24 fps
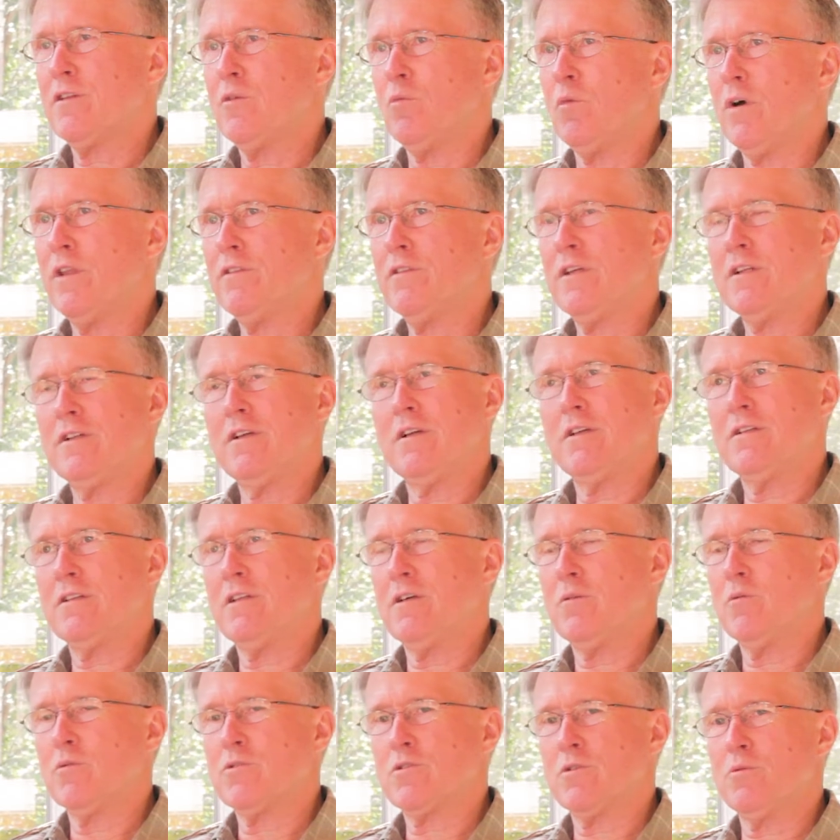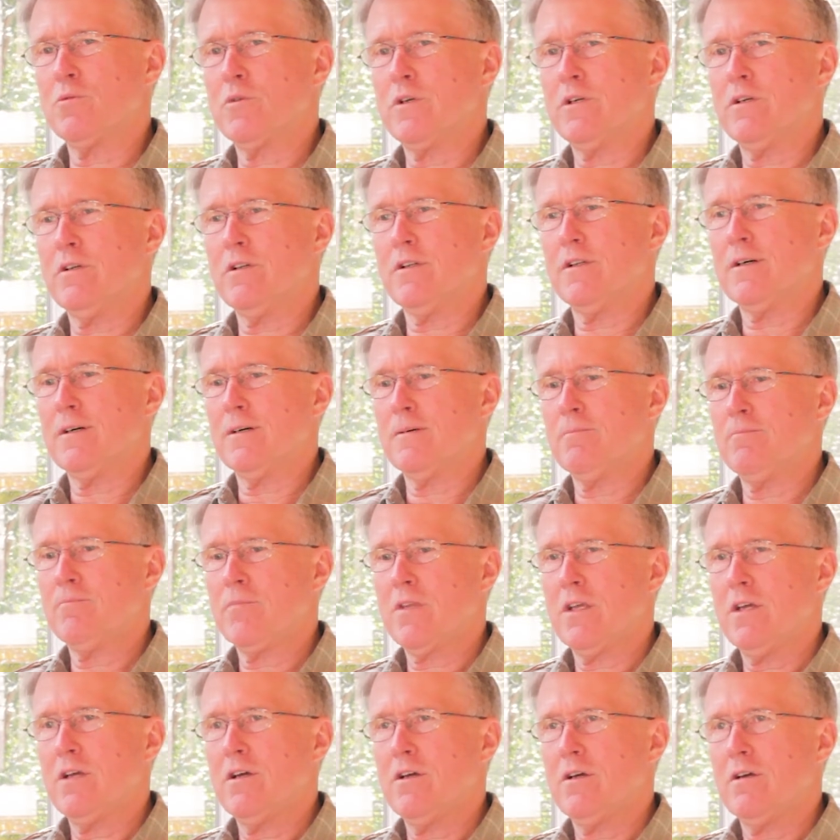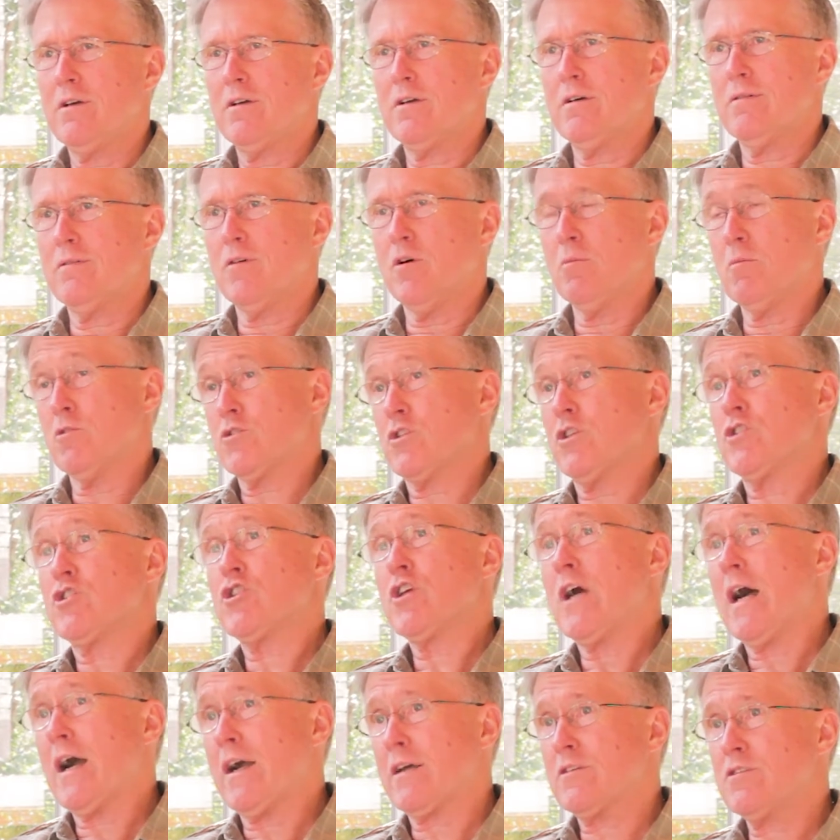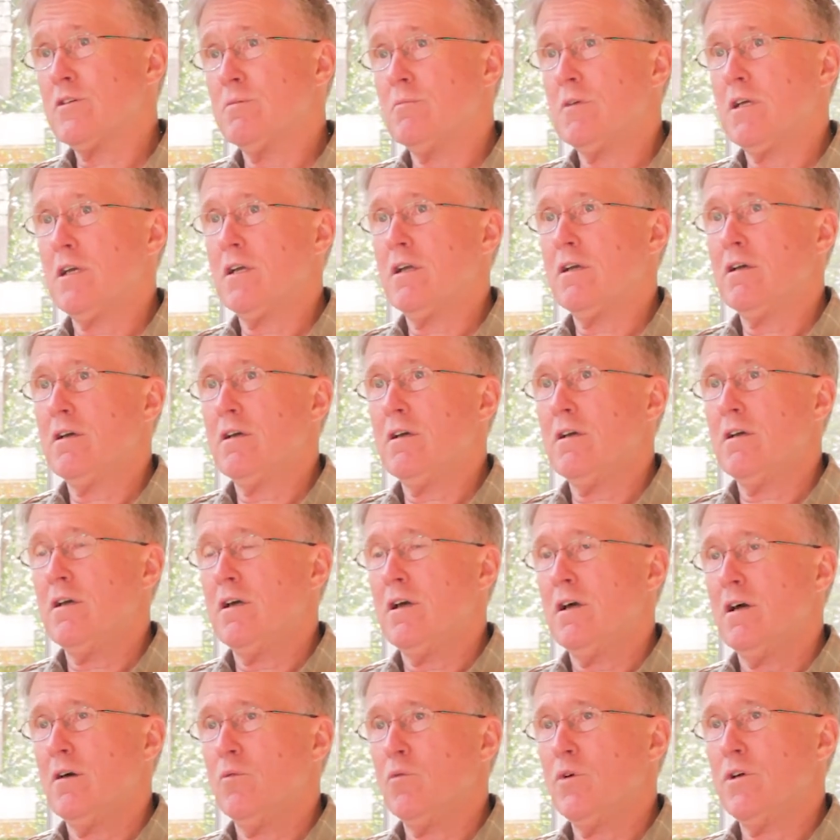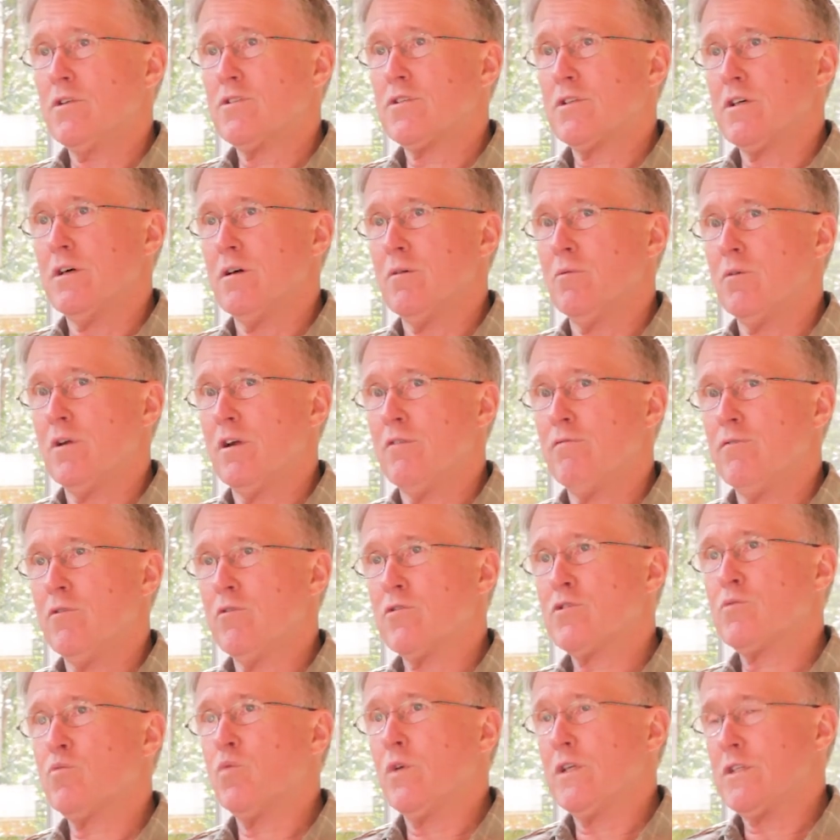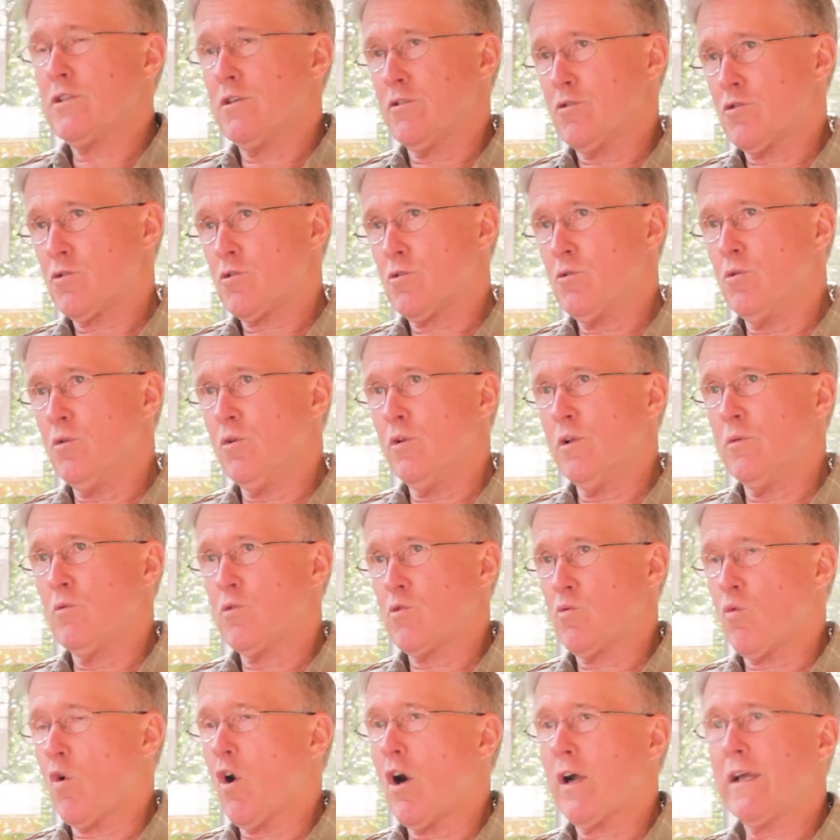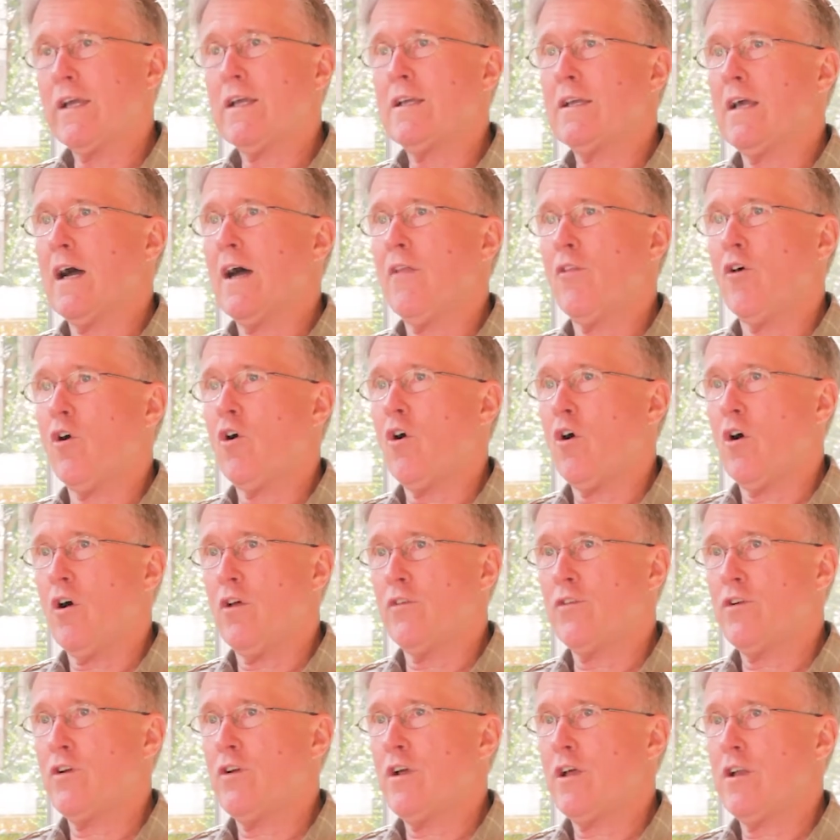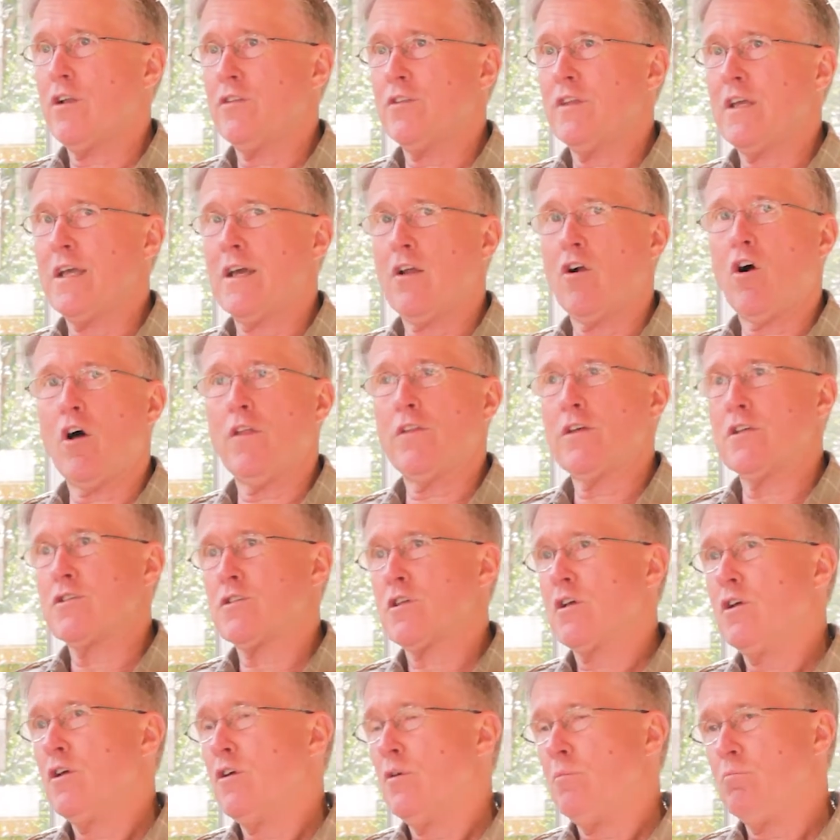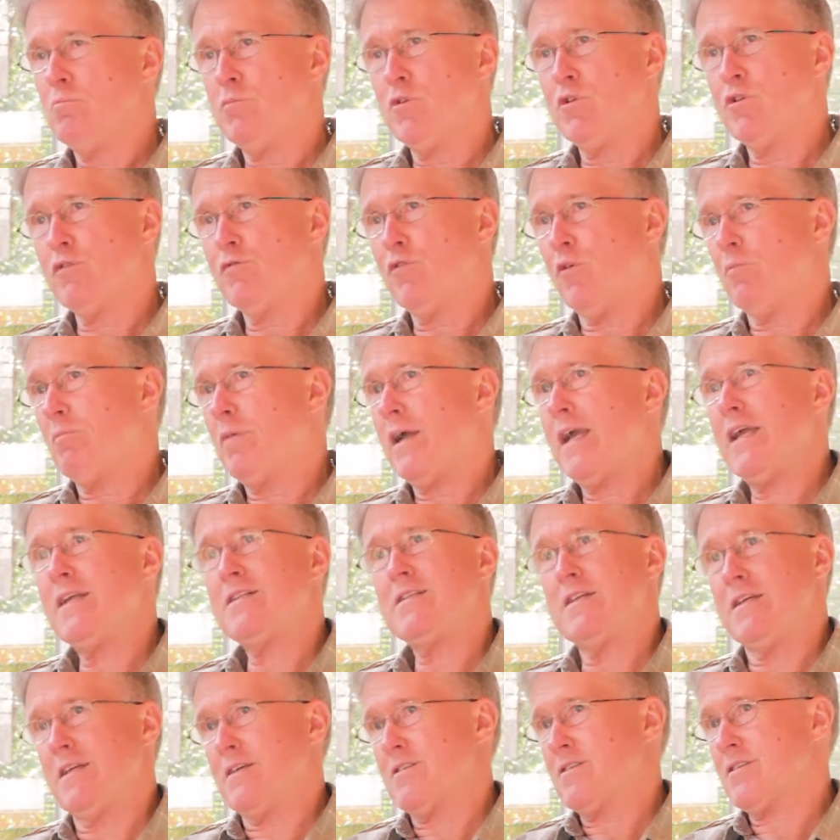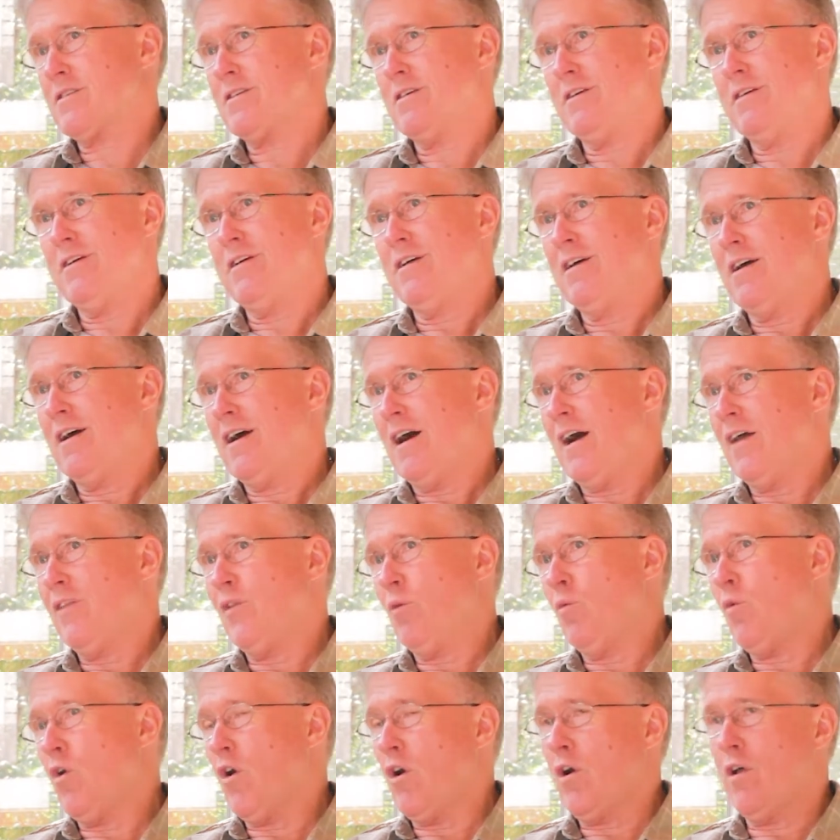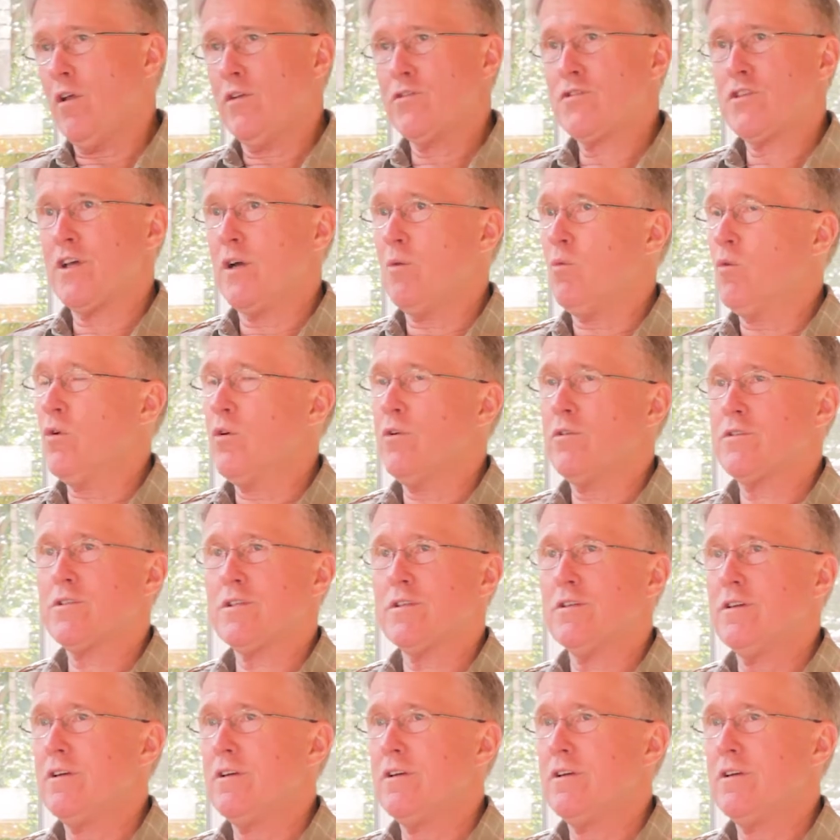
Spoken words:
one thing that was a real, almost a shock to me was when I first went to the school and was walking down the halls. Here they had all these beautiful paintings on the walls that weren't